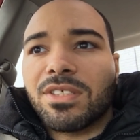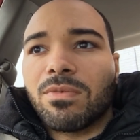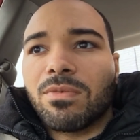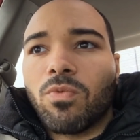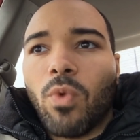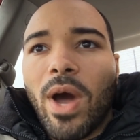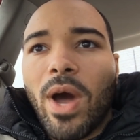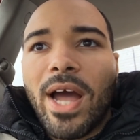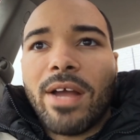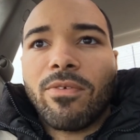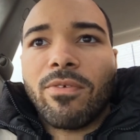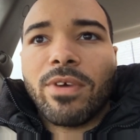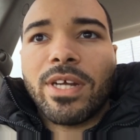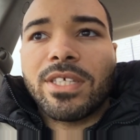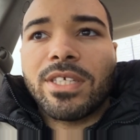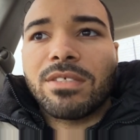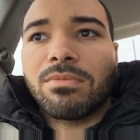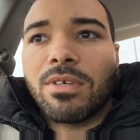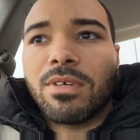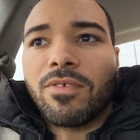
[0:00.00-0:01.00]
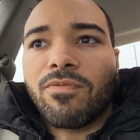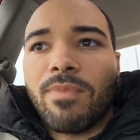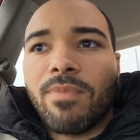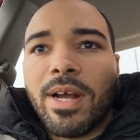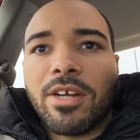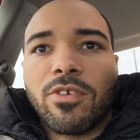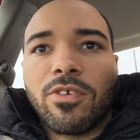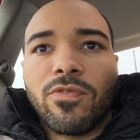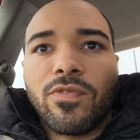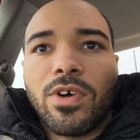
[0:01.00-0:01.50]
some wide range of
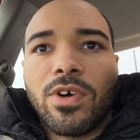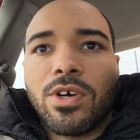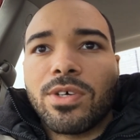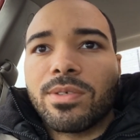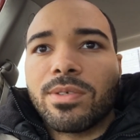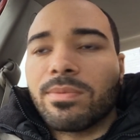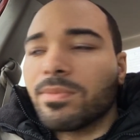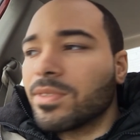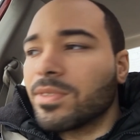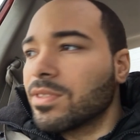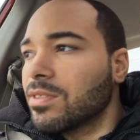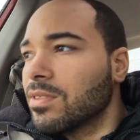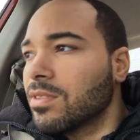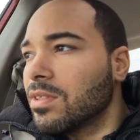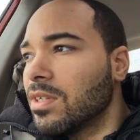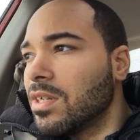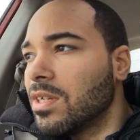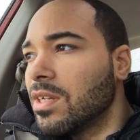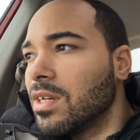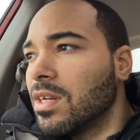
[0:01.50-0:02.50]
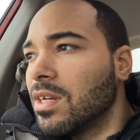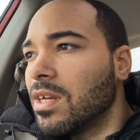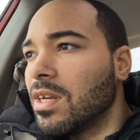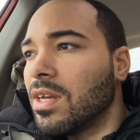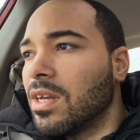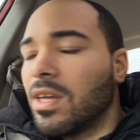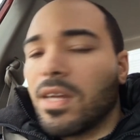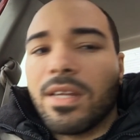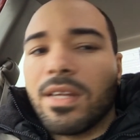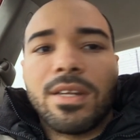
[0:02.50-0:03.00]
microphones.
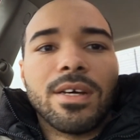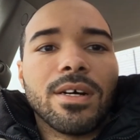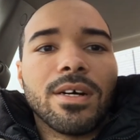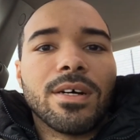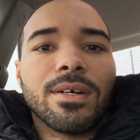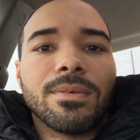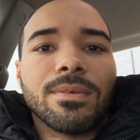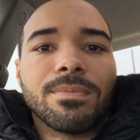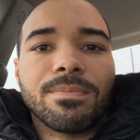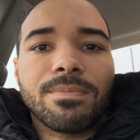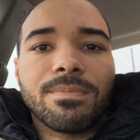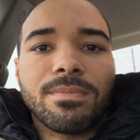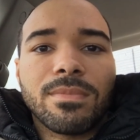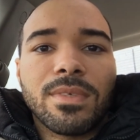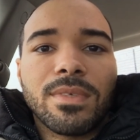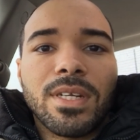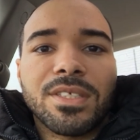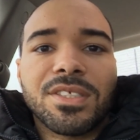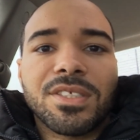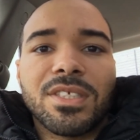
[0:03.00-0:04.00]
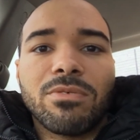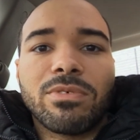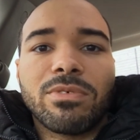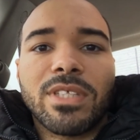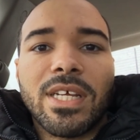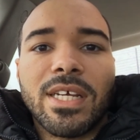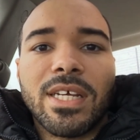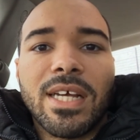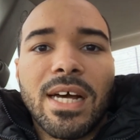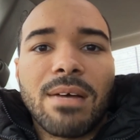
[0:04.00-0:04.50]
And let's see what
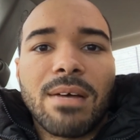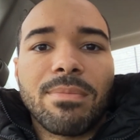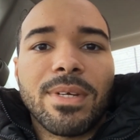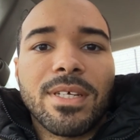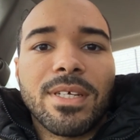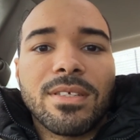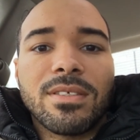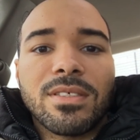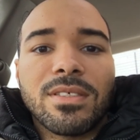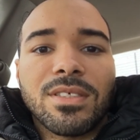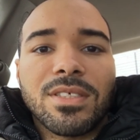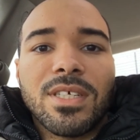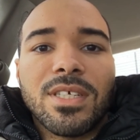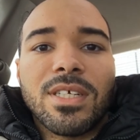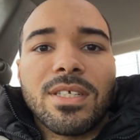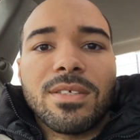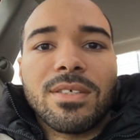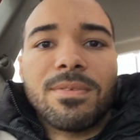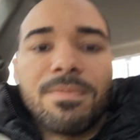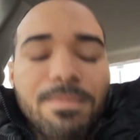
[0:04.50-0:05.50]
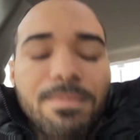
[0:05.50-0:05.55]
they got, man. Let's get it.